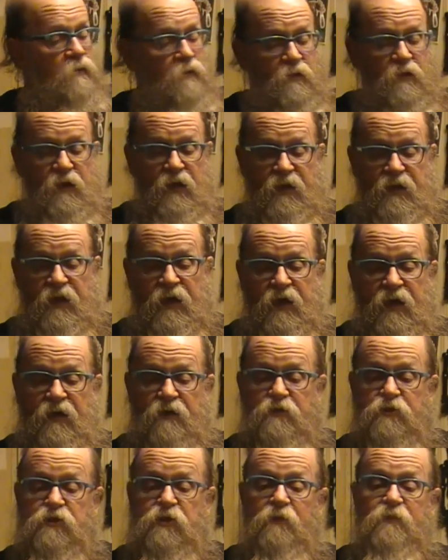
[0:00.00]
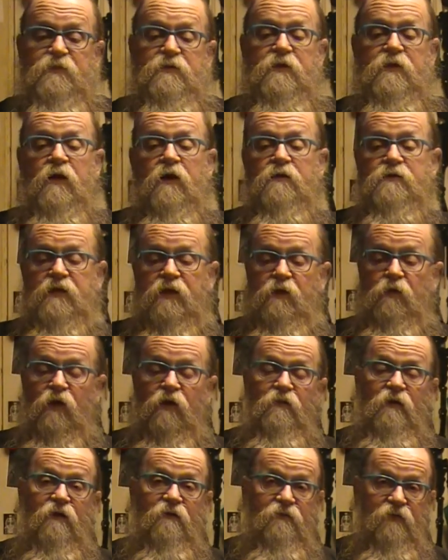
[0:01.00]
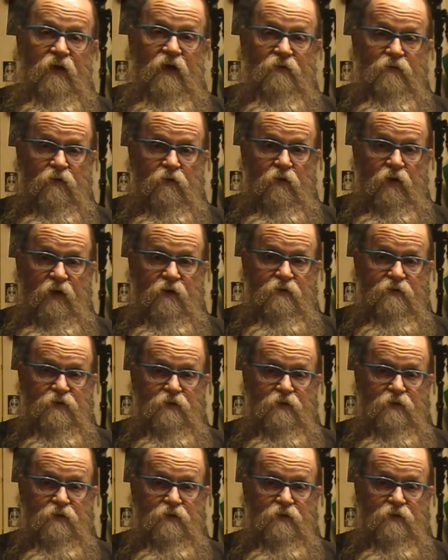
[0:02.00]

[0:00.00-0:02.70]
I got Chip Zdarsky, one of my favorite writers.